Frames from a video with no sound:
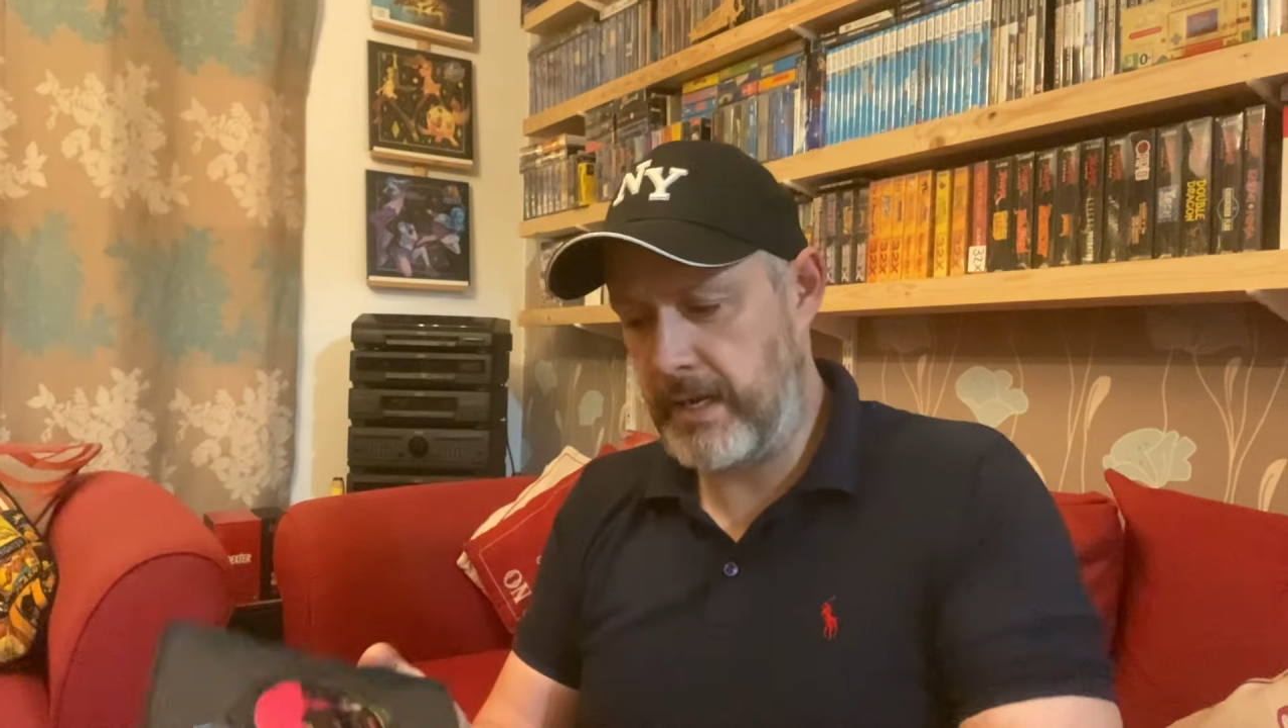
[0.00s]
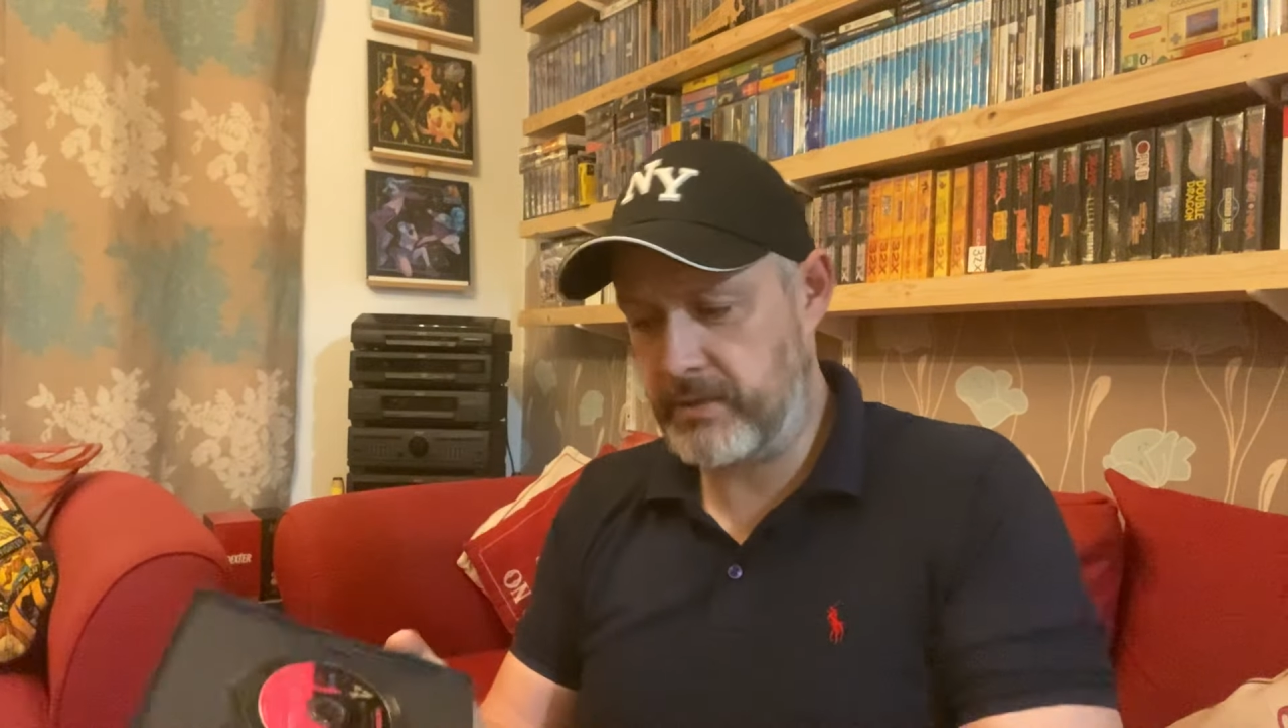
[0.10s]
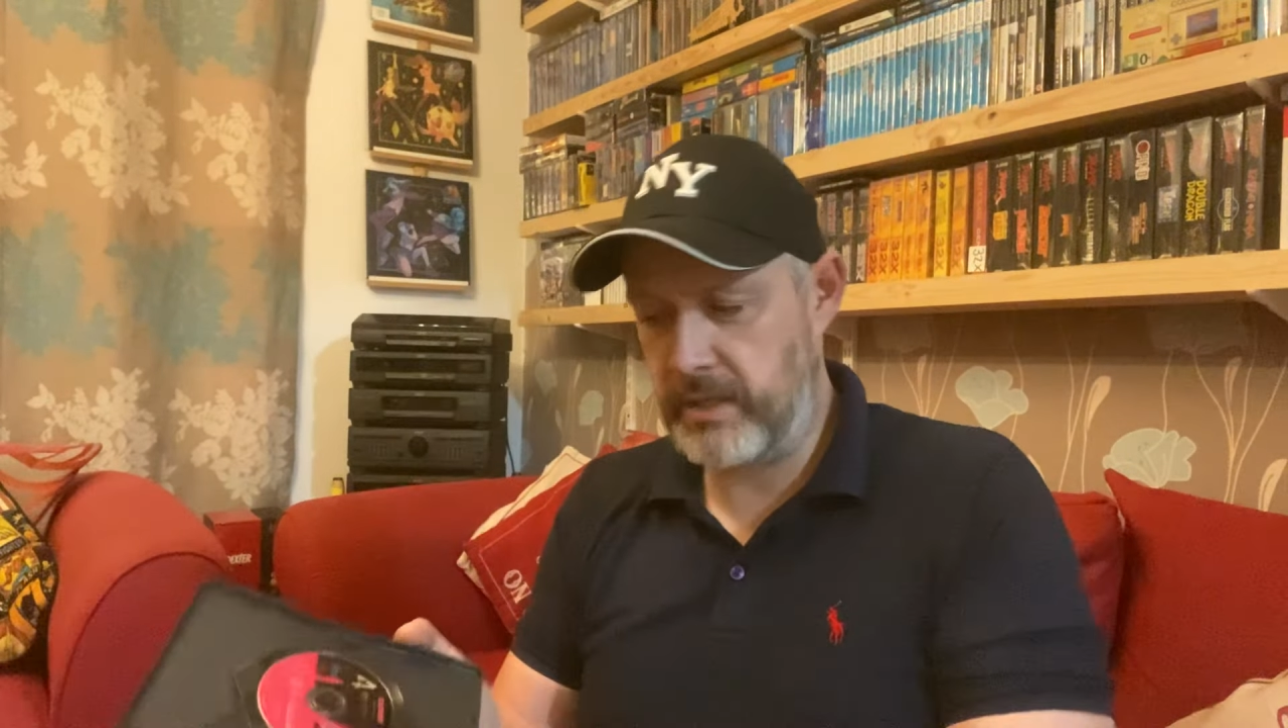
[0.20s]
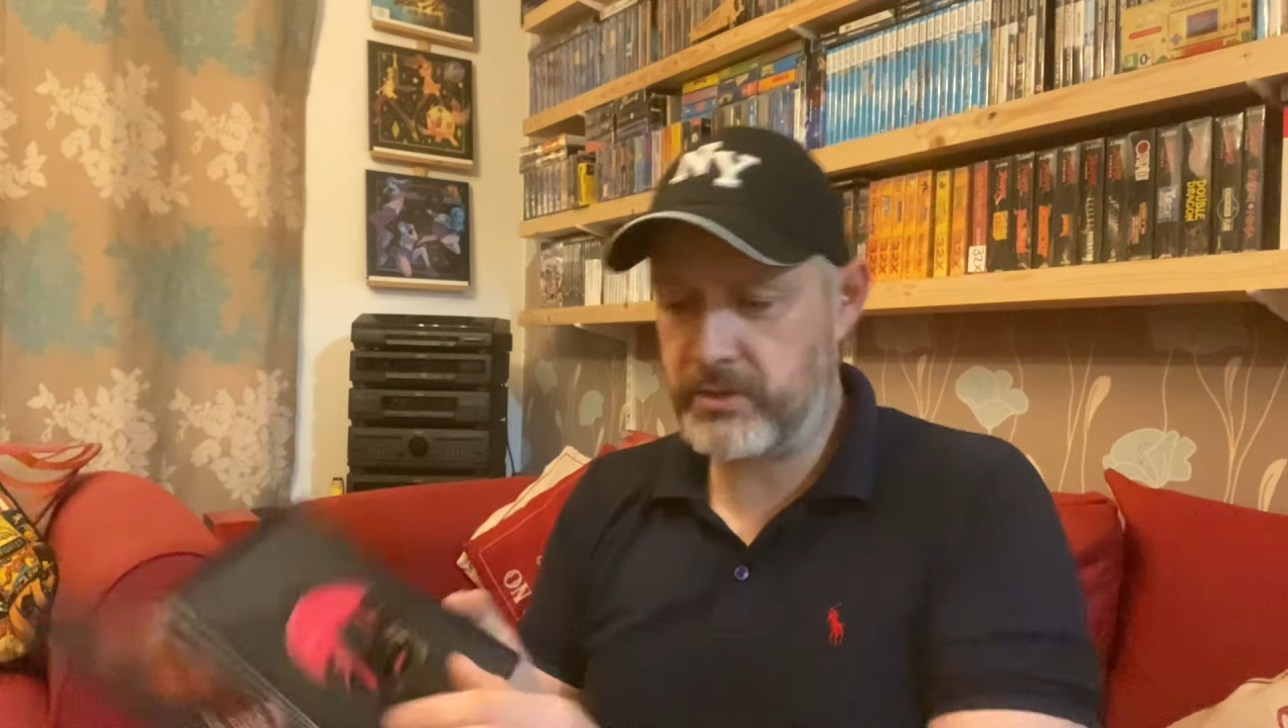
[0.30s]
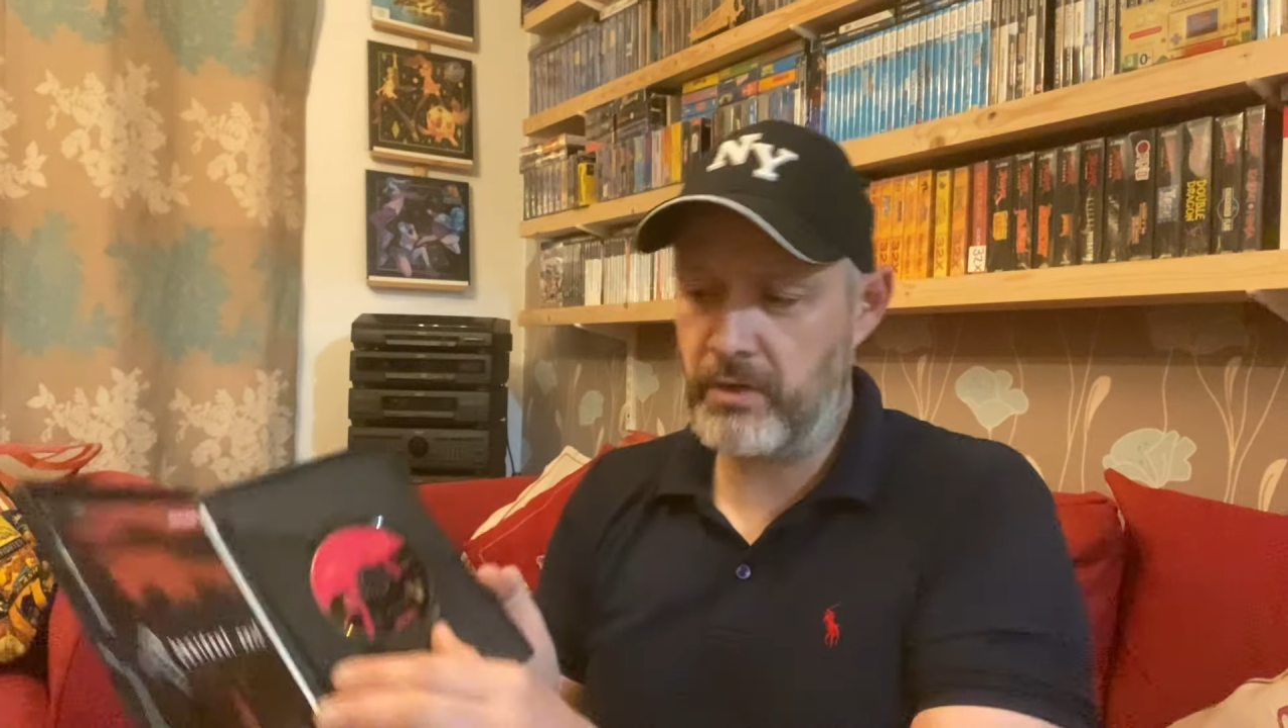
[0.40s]

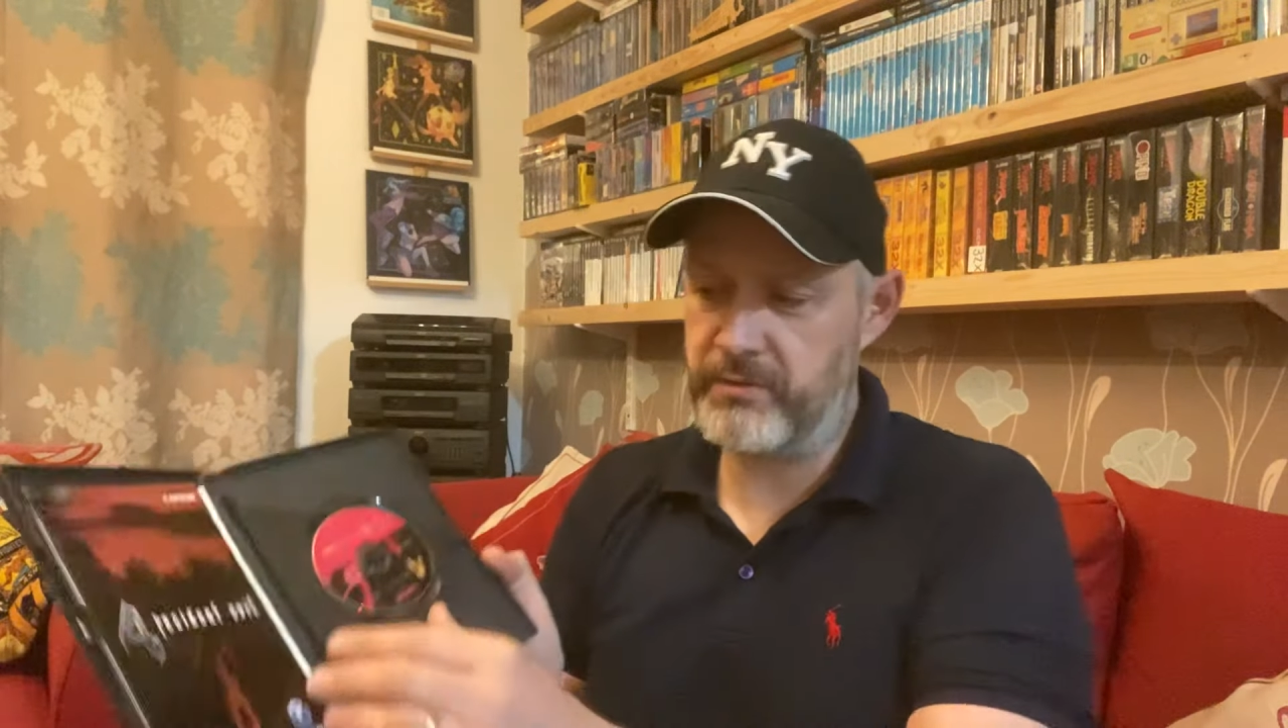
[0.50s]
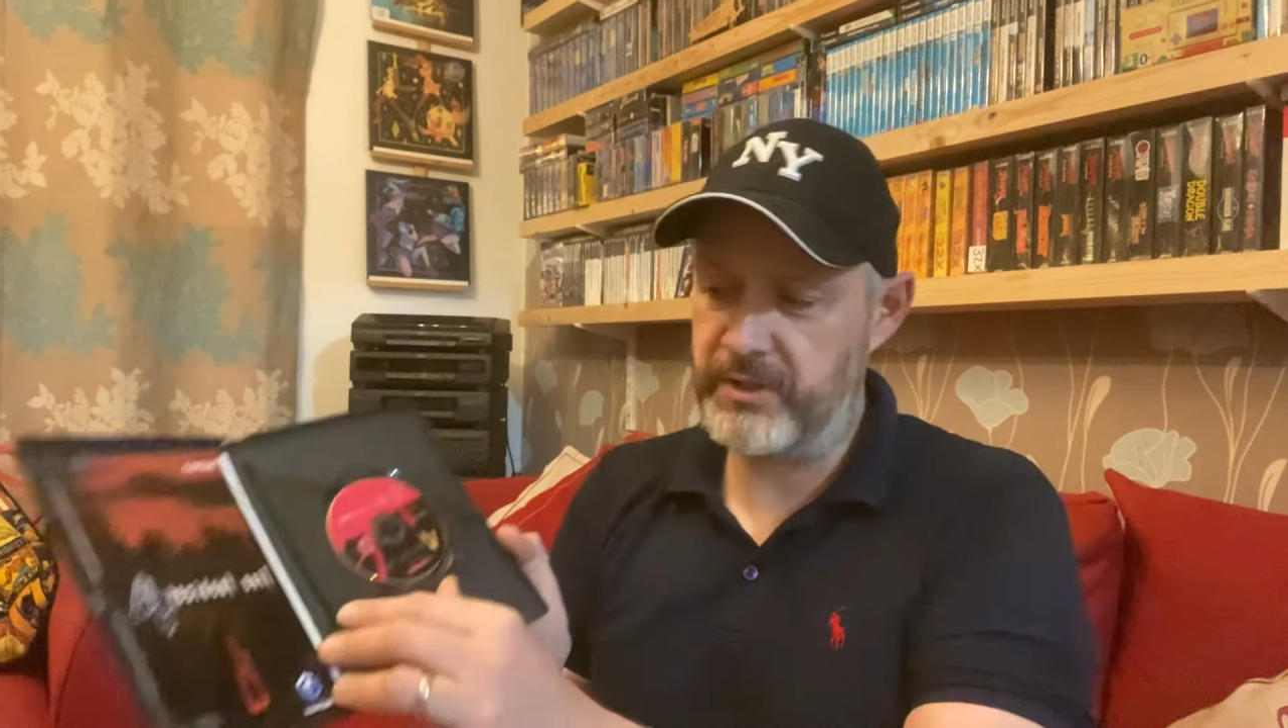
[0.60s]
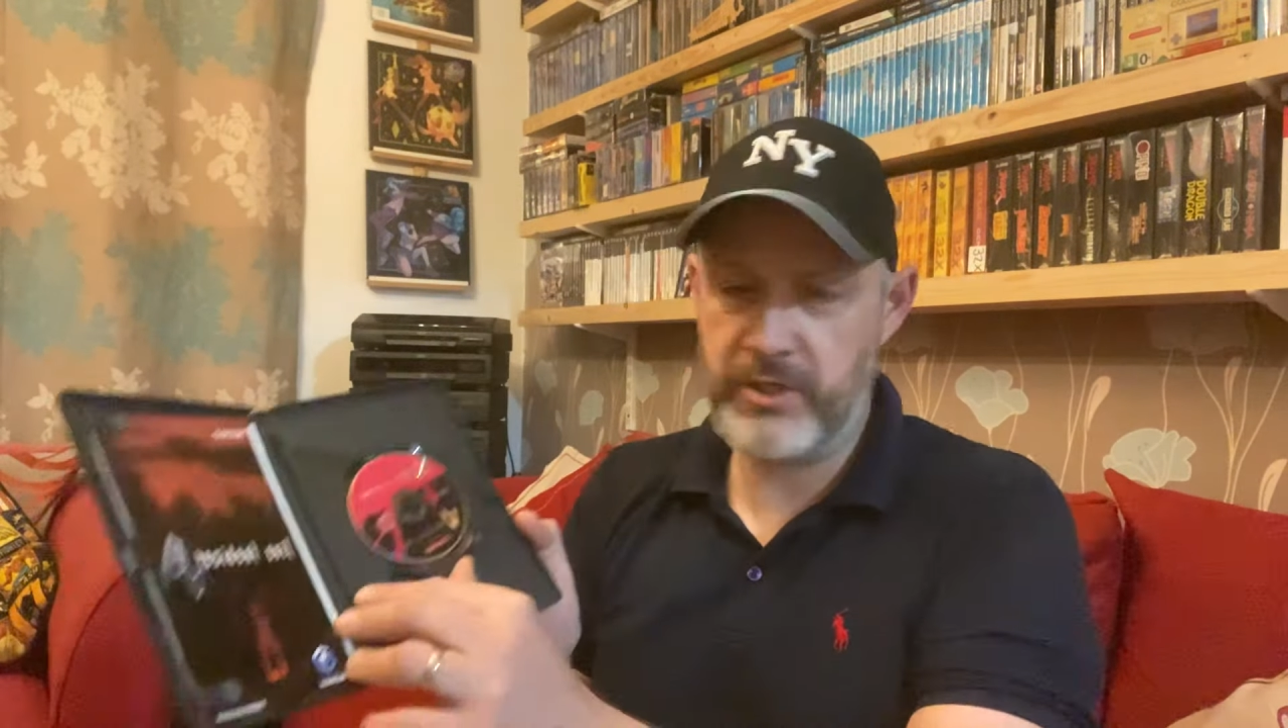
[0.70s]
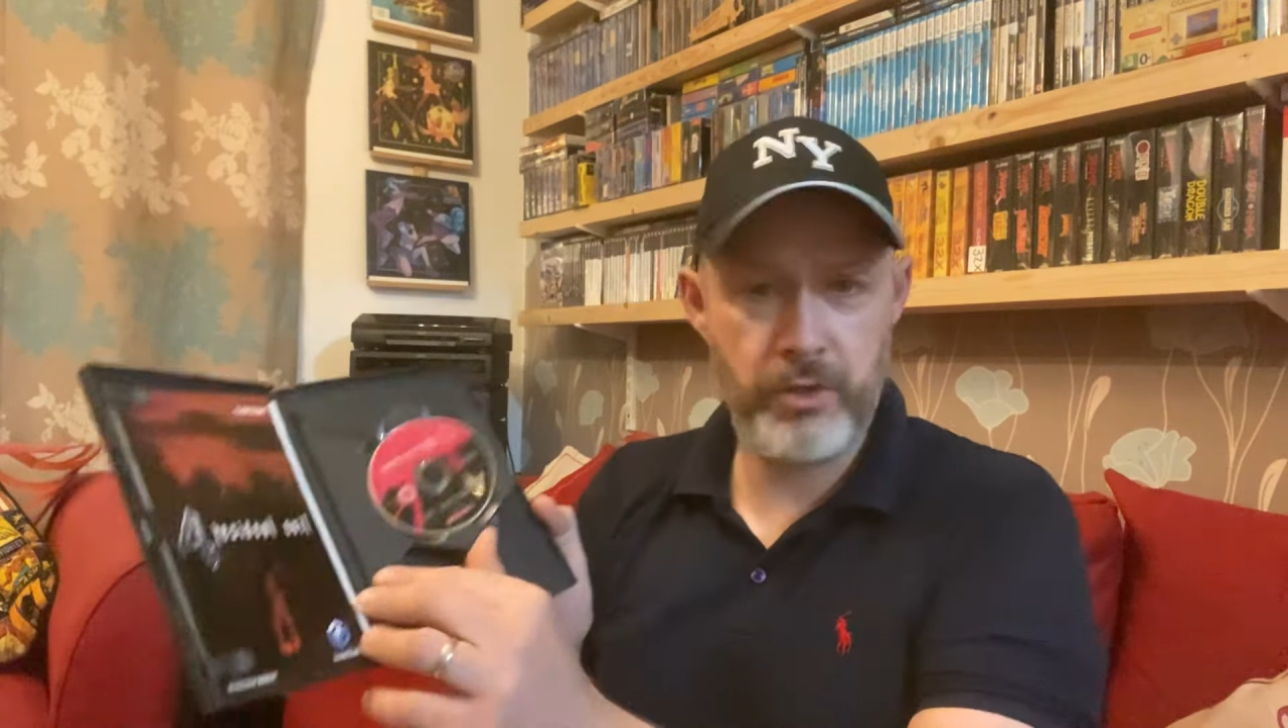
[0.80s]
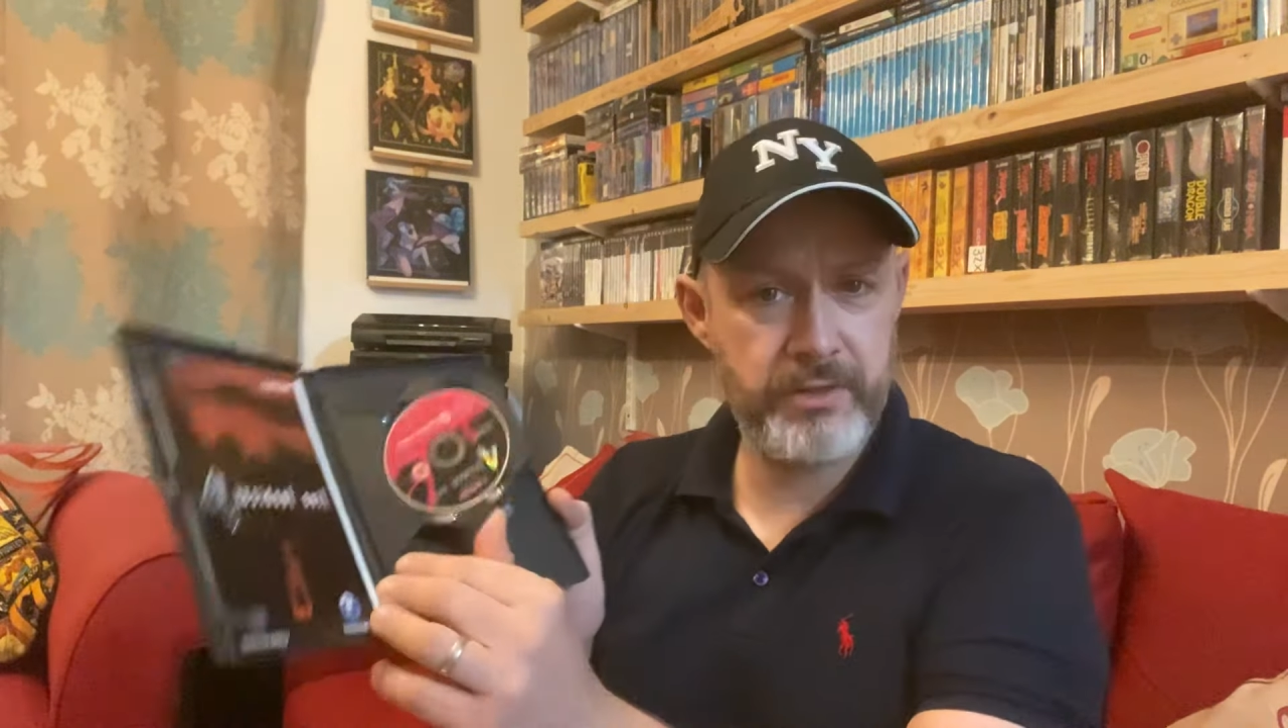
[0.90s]
so that's got obviously 2